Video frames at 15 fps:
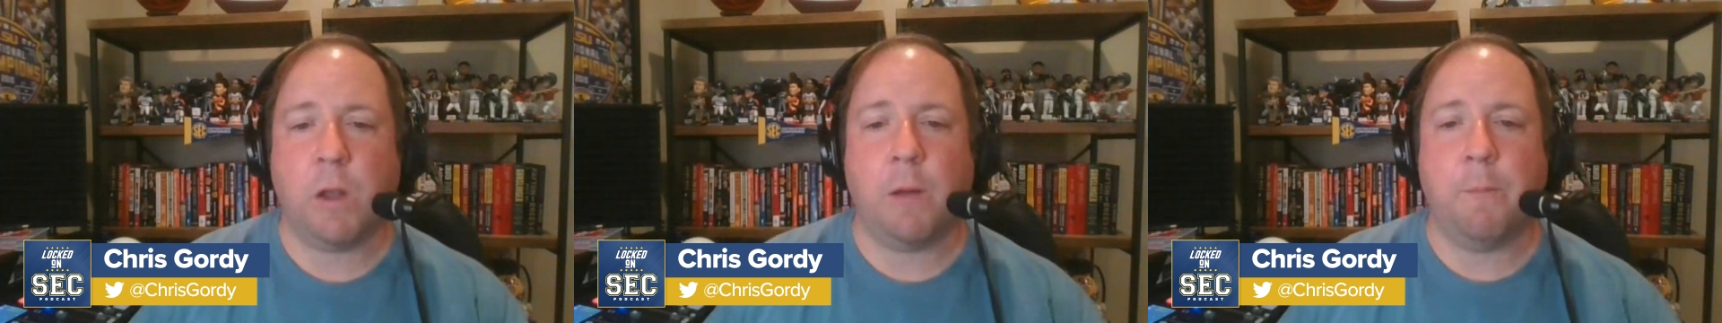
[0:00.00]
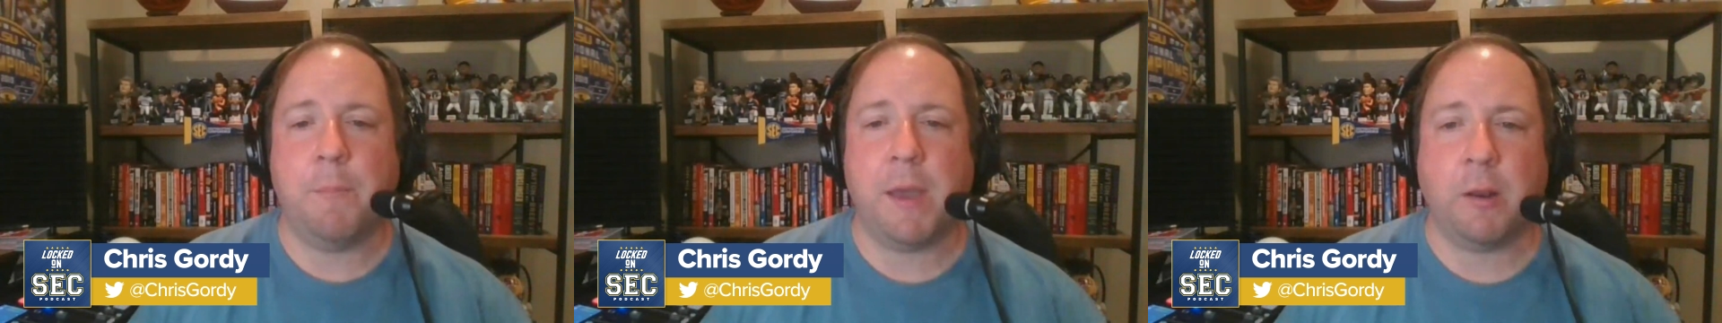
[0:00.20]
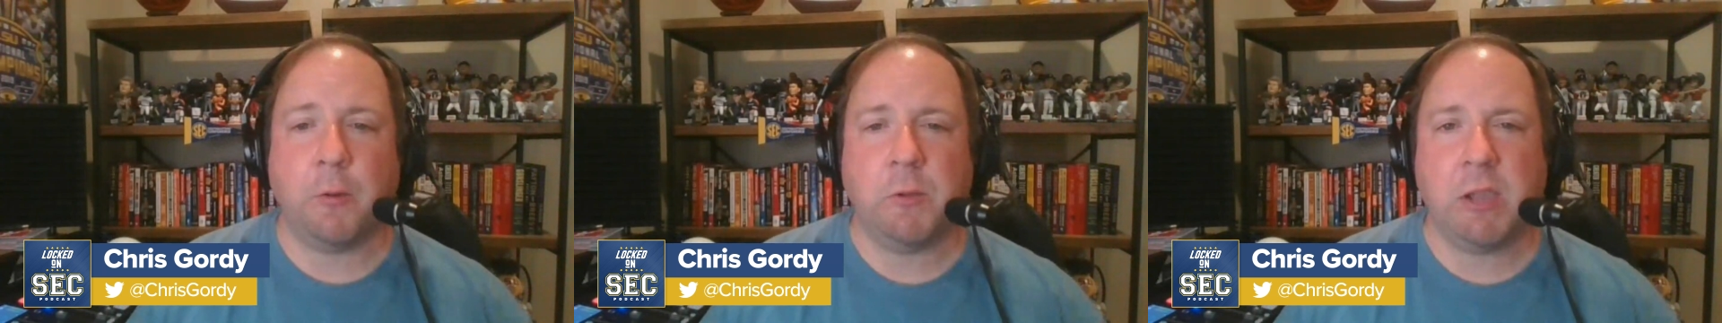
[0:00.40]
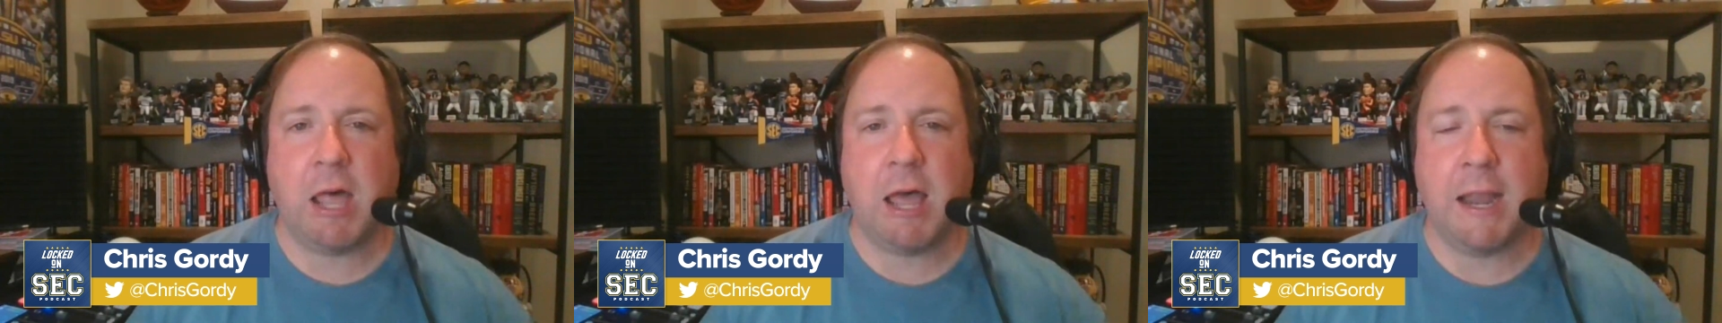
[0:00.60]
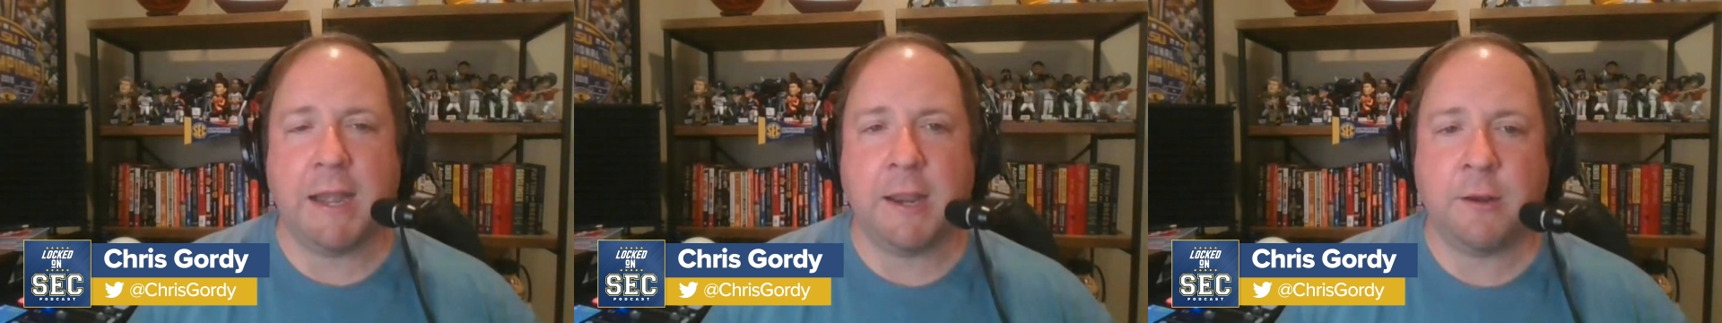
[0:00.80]
well.
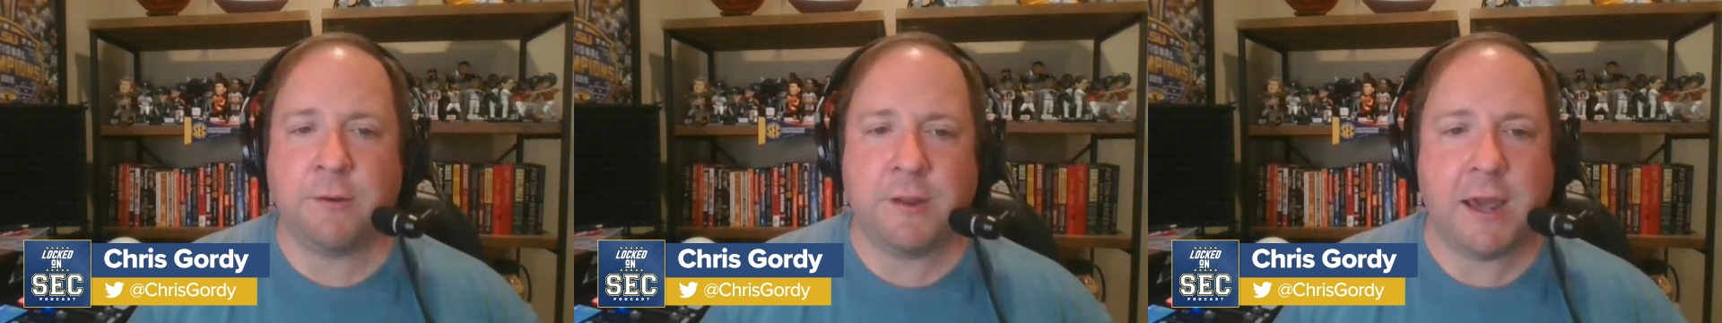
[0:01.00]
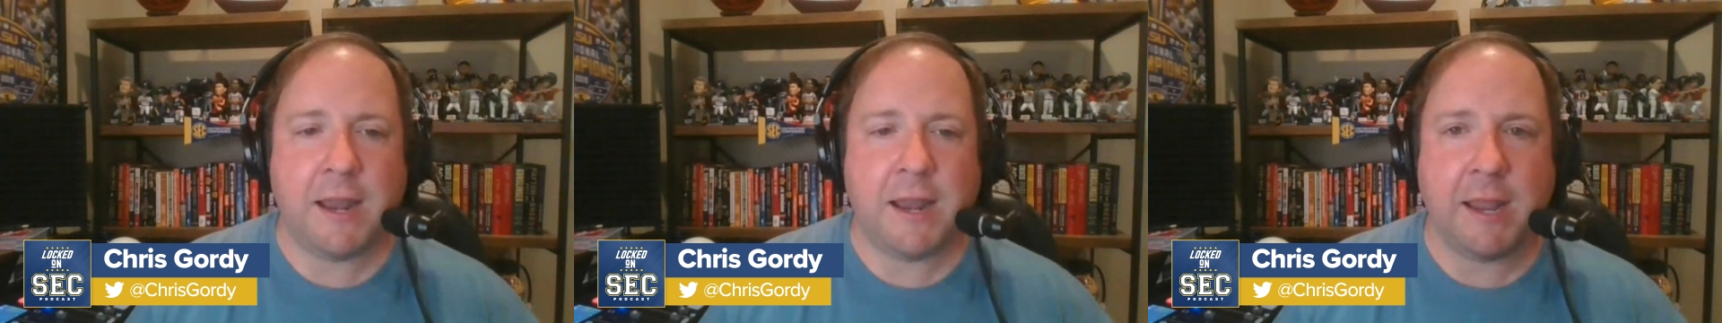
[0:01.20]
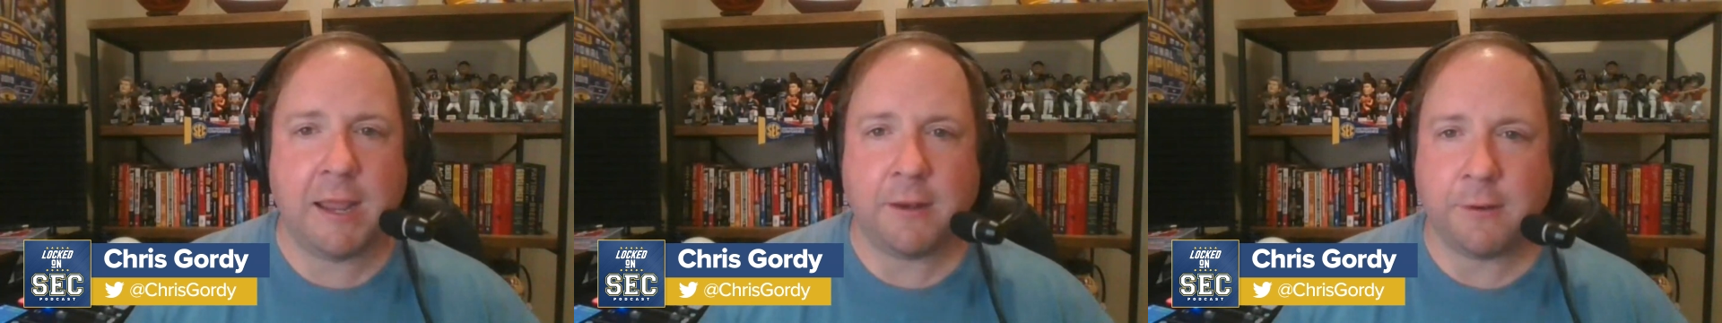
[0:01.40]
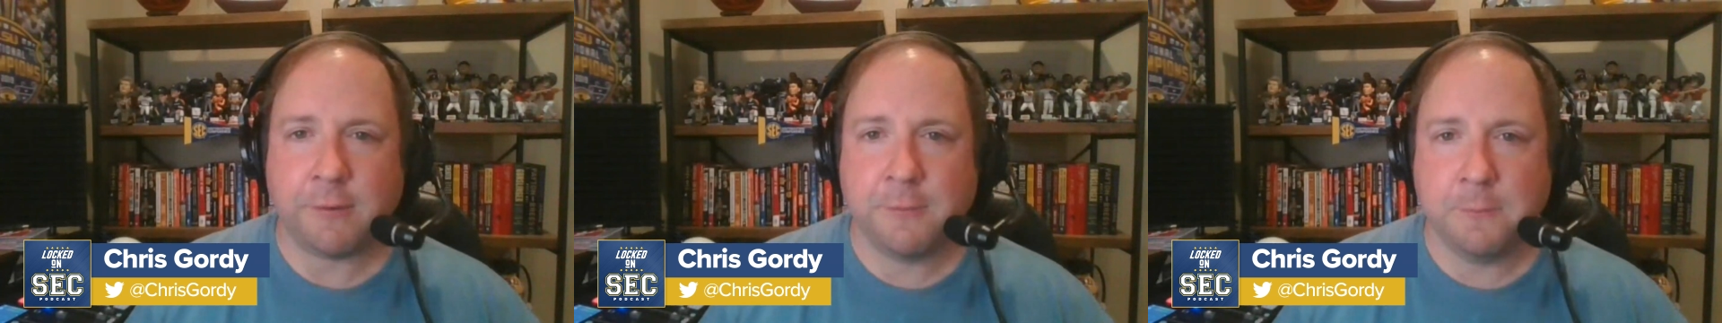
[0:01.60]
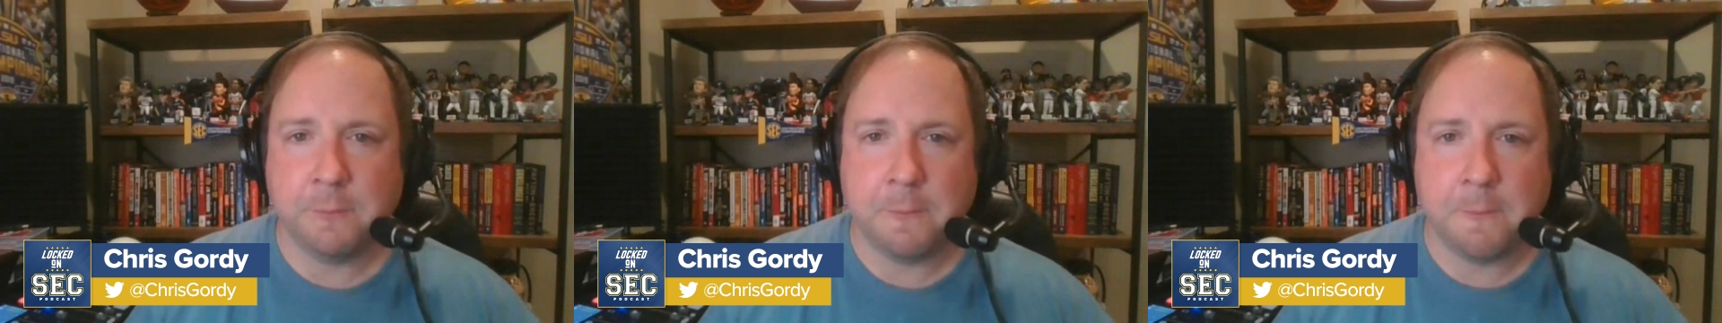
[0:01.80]
BetOnline.net.